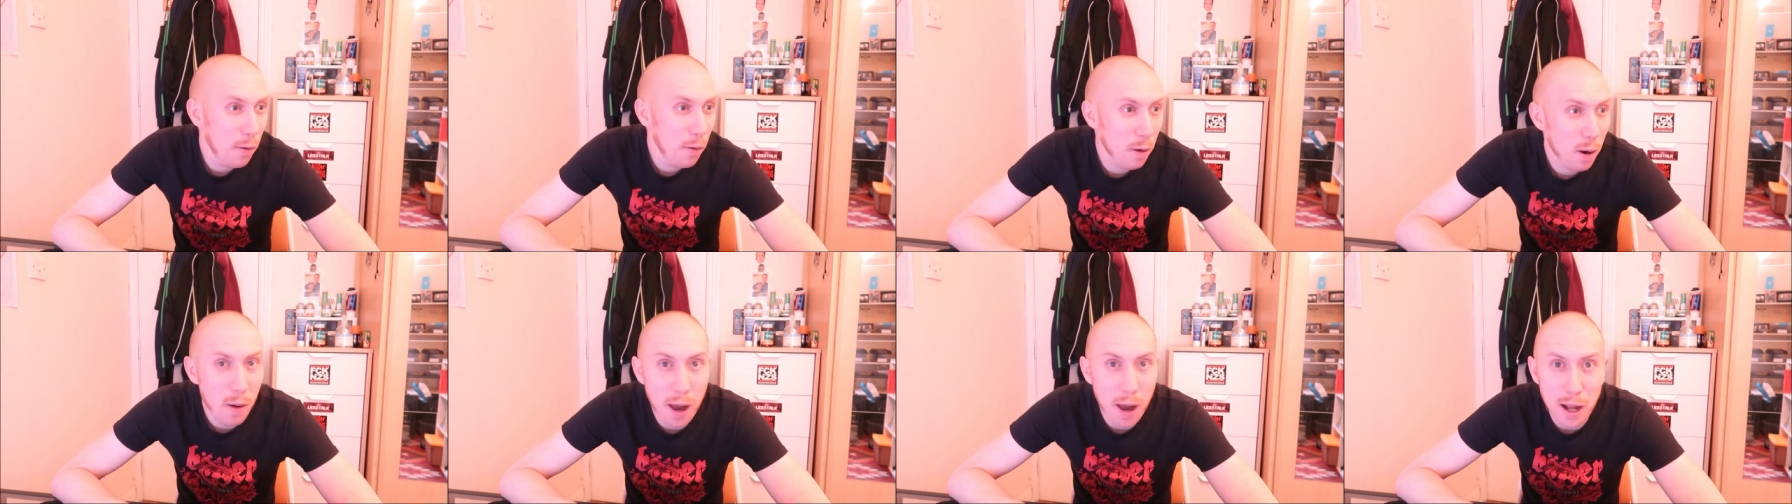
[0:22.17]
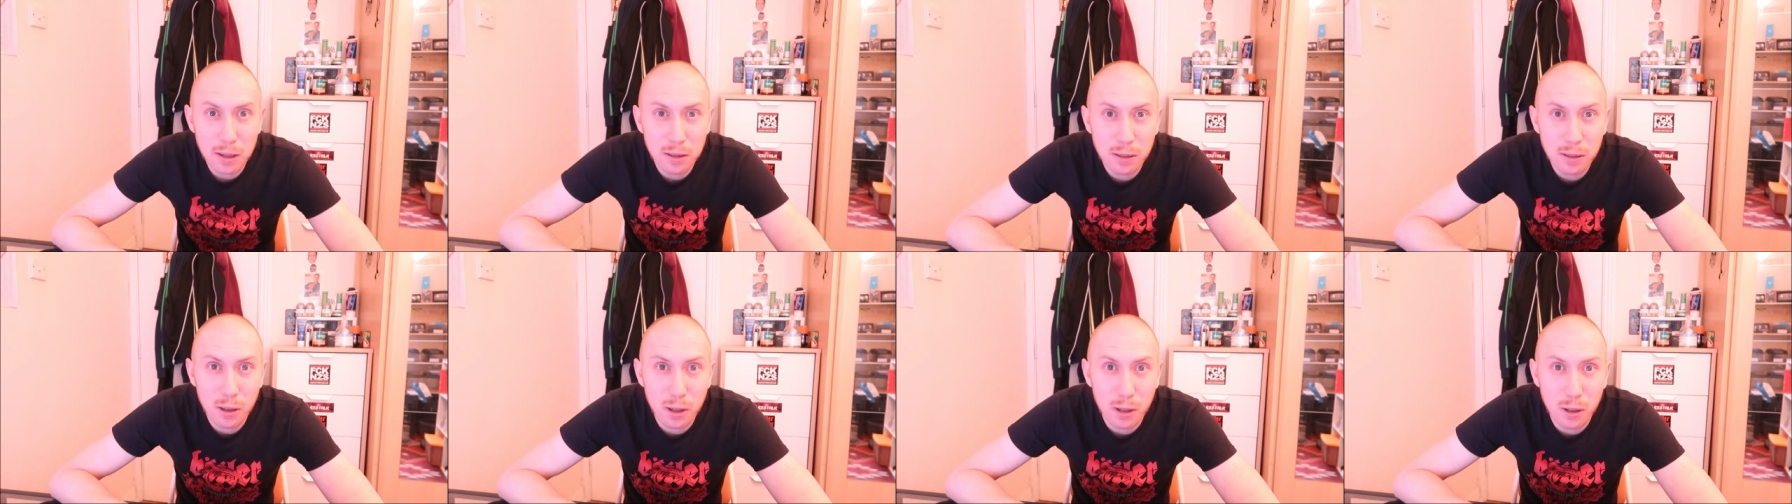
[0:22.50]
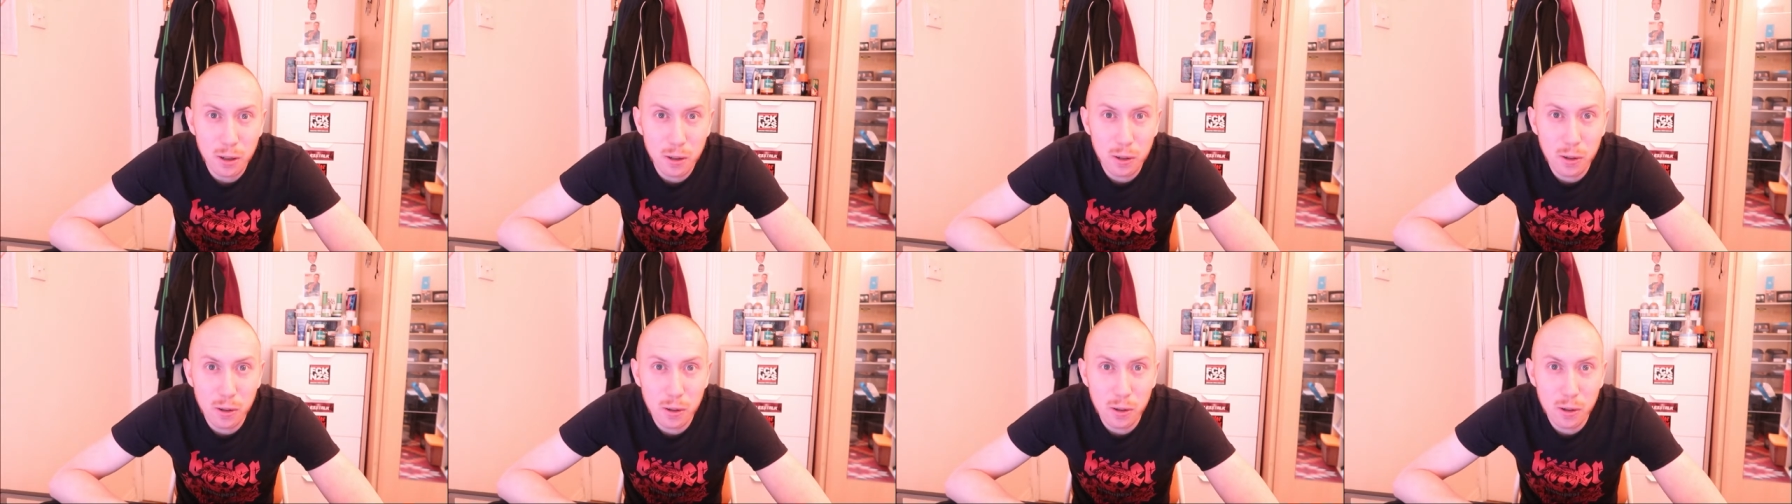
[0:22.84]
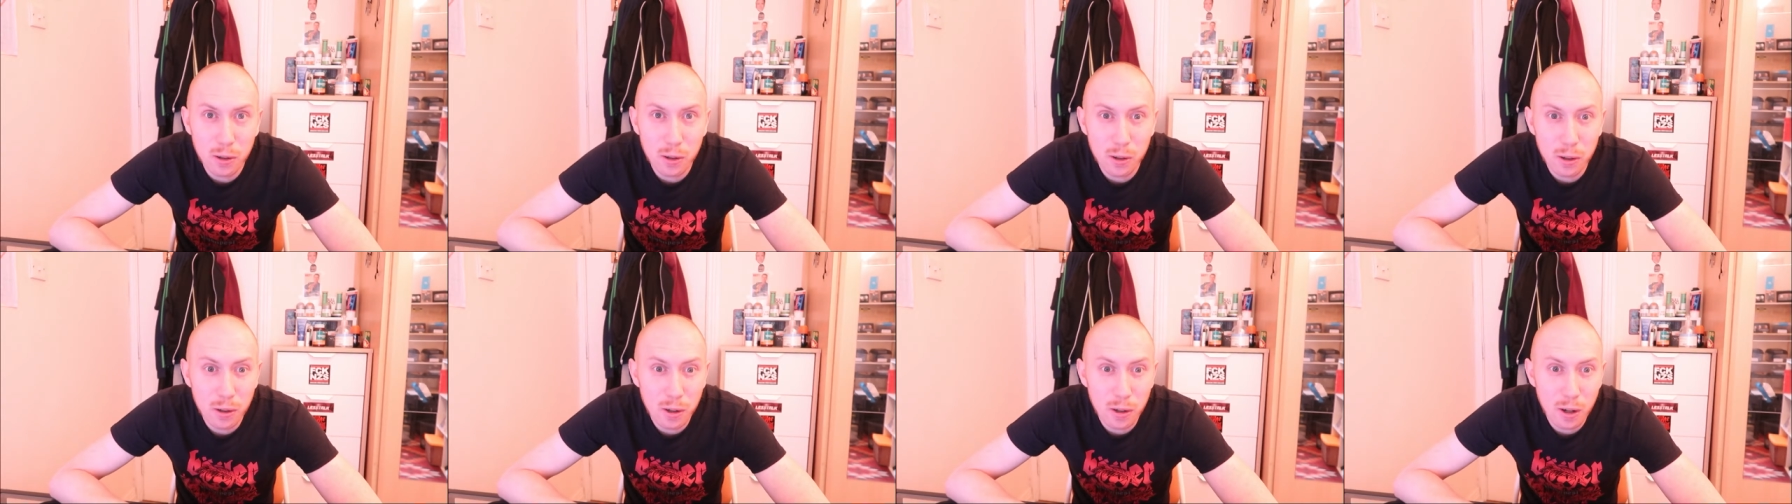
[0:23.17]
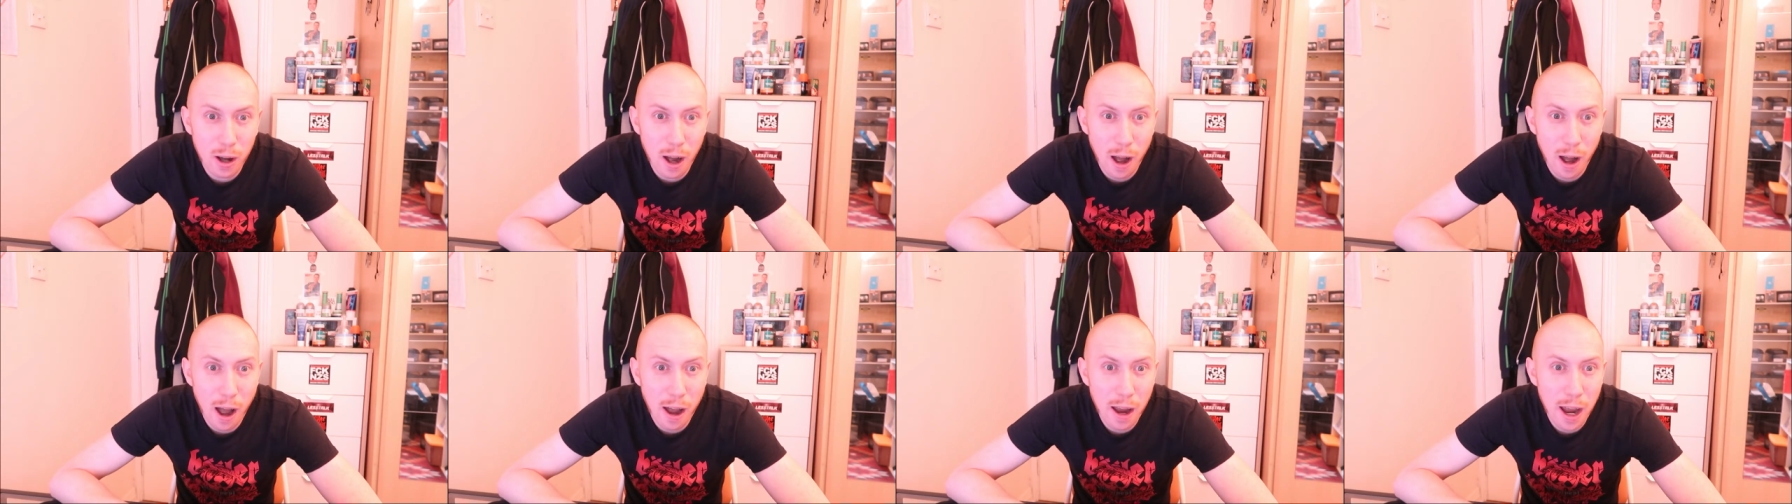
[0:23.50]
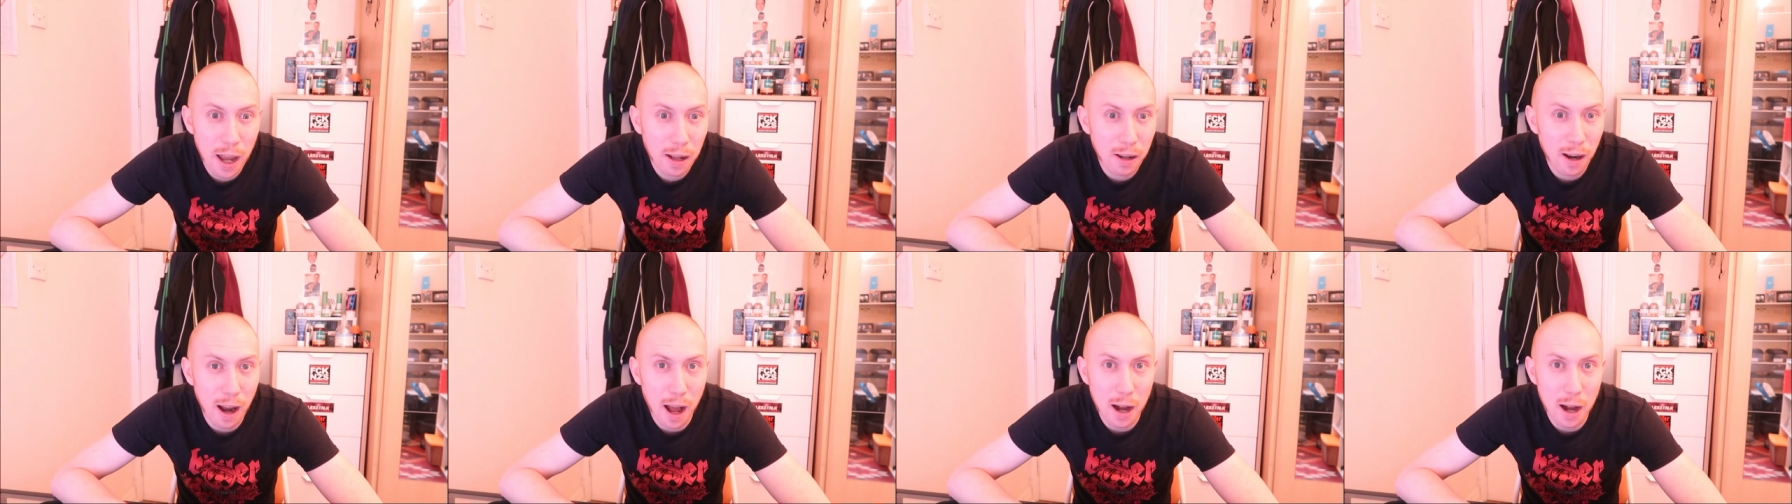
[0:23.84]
I had